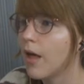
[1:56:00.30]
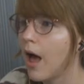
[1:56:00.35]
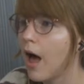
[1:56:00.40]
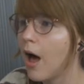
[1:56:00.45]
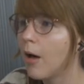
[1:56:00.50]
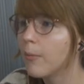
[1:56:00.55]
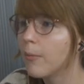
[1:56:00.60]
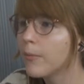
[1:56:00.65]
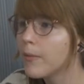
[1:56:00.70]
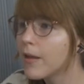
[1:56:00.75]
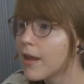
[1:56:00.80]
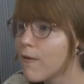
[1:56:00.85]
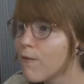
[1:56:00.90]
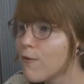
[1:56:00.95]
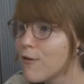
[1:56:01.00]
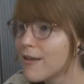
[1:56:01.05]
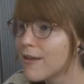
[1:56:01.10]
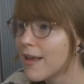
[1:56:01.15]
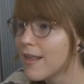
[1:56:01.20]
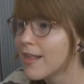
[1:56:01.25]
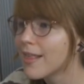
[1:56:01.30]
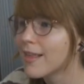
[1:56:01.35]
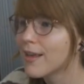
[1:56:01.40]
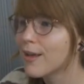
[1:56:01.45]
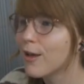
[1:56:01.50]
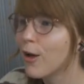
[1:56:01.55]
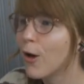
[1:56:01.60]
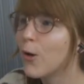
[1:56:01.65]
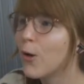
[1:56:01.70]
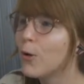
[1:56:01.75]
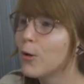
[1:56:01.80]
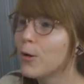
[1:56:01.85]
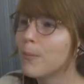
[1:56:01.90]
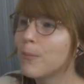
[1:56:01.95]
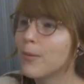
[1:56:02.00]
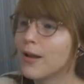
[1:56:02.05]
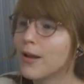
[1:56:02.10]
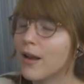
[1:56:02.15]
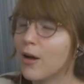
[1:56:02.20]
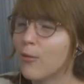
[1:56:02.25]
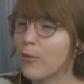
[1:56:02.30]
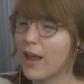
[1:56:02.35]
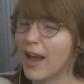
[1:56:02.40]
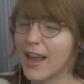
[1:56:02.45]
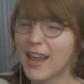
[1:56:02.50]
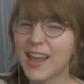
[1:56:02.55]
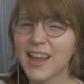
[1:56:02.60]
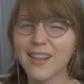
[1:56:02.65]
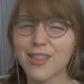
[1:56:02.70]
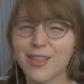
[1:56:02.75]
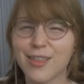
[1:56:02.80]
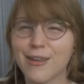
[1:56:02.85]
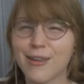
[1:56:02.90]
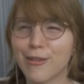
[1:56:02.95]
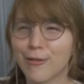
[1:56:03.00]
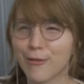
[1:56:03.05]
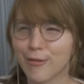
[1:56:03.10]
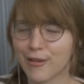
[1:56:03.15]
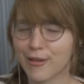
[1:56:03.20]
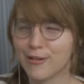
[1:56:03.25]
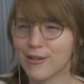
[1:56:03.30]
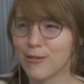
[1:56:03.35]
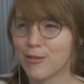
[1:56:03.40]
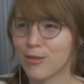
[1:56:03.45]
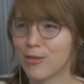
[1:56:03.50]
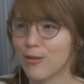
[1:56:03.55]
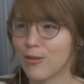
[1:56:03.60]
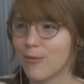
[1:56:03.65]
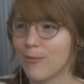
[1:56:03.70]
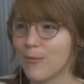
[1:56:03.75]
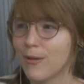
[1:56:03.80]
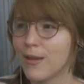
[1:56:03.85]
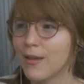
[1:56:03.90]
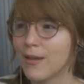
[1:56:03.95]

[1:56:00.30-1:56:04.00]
I'll give you guys the code, but oh wait, I can't share those on YouTube.